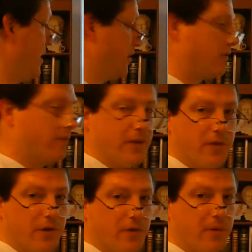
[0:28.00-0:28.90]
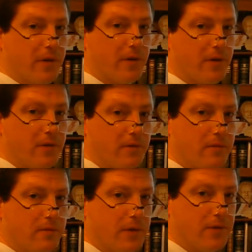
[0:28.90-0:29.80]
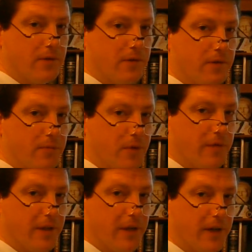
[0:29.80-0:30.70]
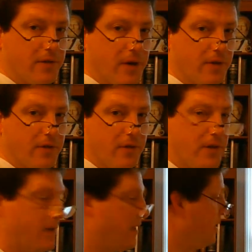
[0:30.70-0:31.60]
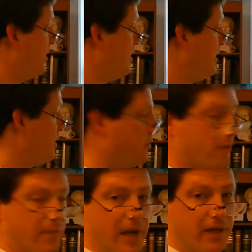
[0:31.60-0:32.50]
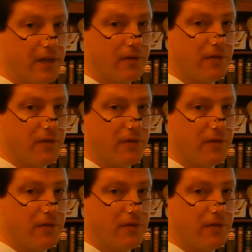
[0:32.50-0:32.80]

positively charged particle, which is moving in that direction, through a magnetic